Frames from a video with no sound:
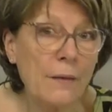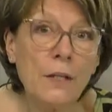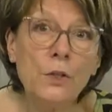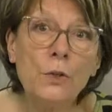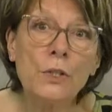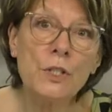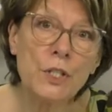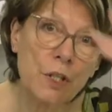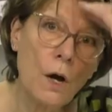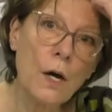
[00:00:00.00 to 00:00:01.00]
then you could
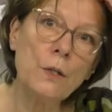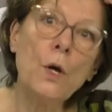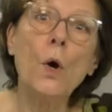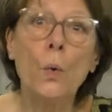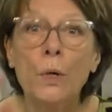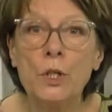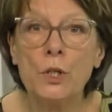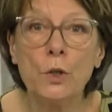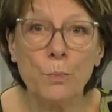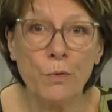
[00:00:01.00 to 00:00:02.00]
decide
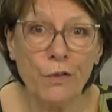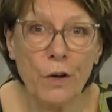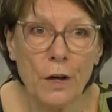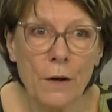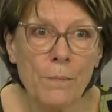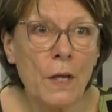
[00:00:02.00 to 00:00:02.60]
which you prefer